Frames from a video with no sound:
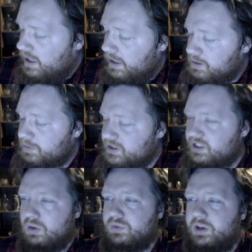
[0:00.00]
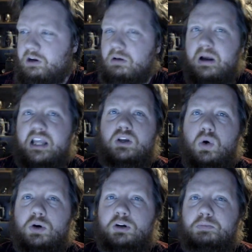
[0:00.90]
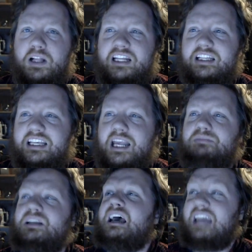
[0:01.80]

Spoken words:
and I'm going to sit over here in my corner playing the games